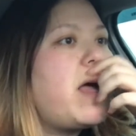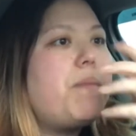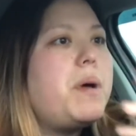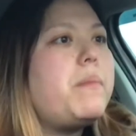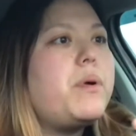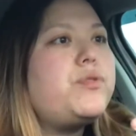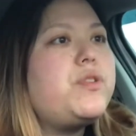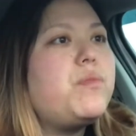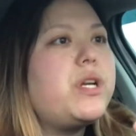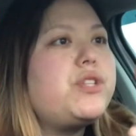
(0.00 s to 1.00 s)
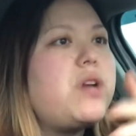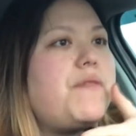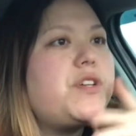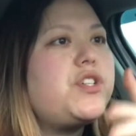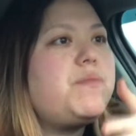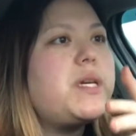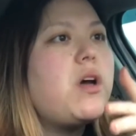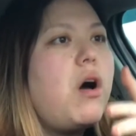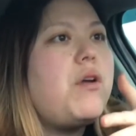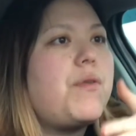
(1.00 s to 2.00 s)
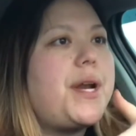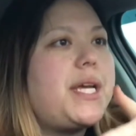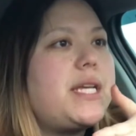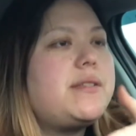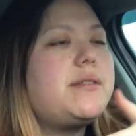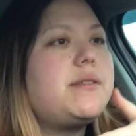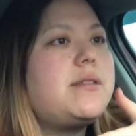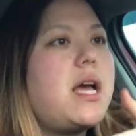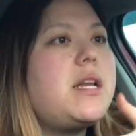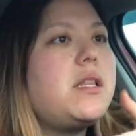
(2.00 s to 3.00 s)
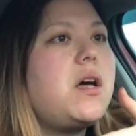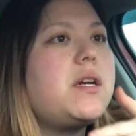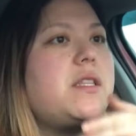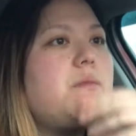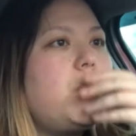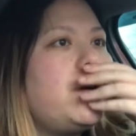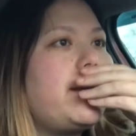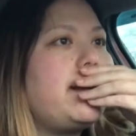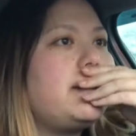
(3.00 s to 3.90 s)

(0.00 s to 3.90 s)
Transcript: But most of morning traffic should be gone already. It's 9 o'clock in the morning.